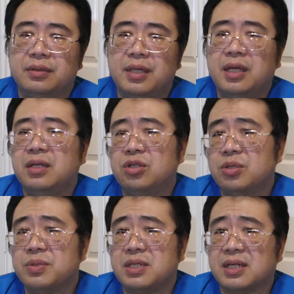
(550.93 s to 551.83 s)
And in terms
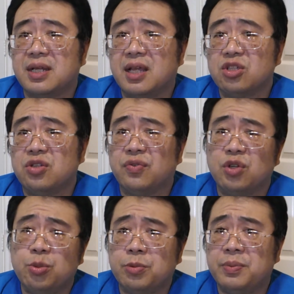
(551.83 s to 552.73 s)
of technology for
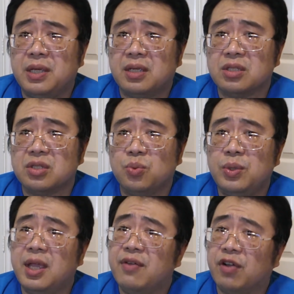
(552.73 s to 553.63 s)
human beings, we
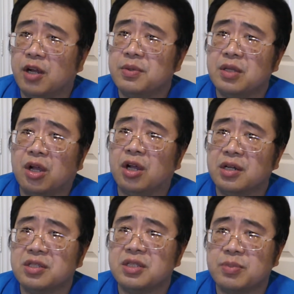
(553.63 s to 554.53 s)
have
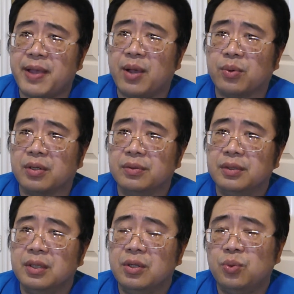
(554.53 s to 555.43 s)
harnessed this power.
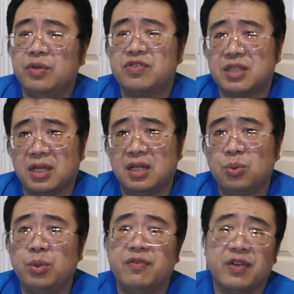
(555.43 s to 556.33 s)
We've studied,
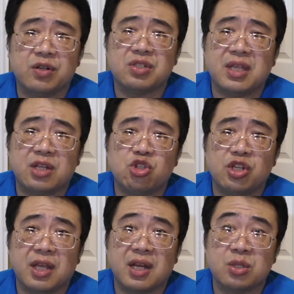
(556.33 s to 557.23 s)
we understand
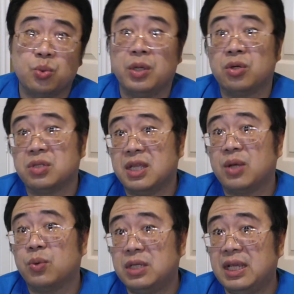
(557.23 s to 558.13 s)
genetics, we understand
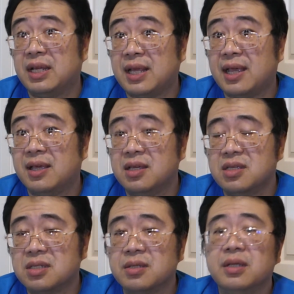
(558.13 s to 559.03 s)
what DNA is,